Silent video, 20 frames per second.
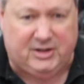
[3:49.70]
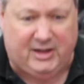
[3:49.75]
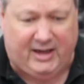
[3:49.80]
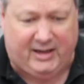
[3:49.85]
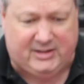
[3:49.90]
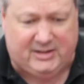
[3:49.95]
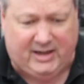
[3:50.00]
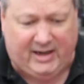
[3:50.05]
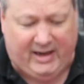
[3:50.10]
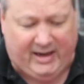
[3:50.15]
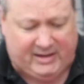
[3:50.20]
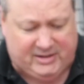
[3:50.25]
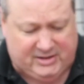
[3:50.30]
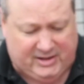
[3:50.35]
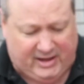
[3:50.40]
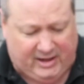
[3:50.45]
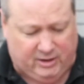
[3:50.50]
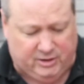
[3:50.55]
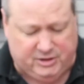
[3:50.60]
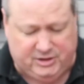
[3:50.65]
has
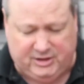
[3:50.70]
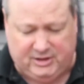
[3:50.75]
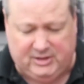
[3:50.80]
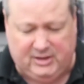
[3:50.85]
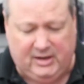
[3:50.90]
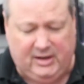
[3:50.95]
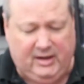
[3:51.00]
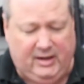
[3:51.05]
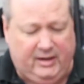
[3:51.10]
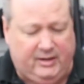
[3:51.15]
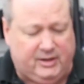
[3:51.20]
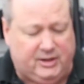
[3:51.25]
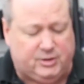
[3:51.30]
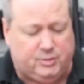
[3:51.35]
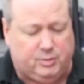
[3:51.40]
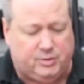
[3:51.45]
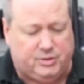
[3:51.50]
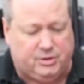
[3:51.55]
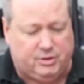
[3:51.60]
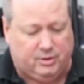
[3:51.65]
allergies,
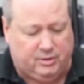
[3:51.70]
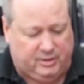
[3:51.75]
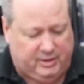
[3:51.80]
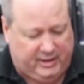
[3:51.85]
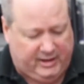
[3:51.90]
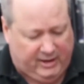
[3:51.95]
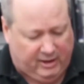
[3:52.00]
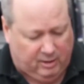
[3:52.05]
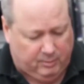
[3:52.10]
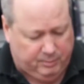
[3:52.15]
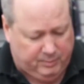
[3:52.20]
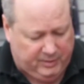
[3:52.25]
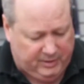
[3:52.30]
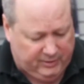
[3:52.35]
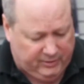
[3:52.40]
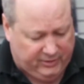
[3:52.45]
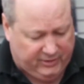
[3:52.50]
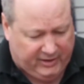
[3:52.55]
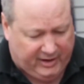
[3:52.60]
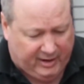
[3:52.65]
this will certainly help
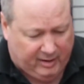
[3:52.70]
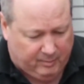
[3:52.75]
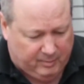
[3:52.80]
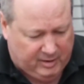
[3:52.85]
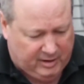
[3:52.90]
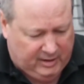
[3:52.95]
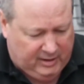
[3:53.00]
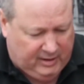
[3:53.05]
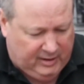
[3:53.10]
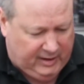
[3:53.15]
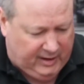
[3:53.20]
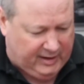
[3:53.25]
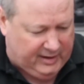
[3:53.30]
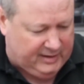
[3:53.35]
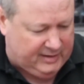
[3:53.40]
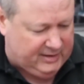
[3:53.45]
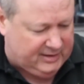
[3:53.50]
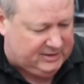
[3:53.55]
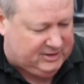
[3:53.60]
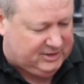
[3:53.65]
them. And
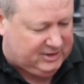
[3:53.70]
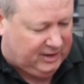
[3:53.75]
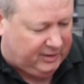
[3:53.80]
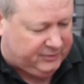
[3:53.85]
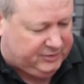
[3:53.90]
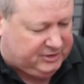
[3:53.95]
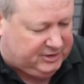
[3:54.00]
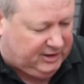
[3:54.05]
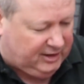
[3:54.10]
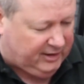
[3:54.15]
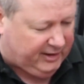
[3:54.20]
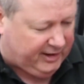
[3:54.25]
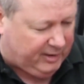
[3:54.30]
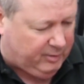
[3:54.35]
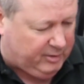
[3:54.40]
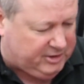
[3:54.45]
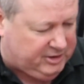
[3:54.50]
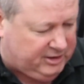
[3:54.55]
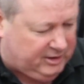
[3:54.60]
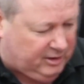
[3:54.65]
then it's self-sealing. I
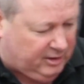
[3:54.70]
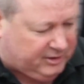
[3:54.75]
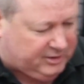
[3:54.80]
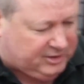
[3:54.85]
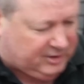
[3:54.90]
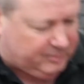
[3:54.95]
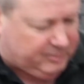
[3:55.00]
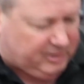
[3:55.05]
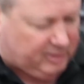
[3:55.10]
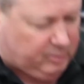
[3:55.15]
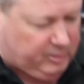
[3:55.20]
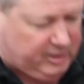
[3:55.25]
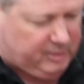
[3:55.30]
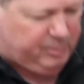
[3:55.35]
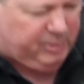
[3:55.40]
want you to notice something. When you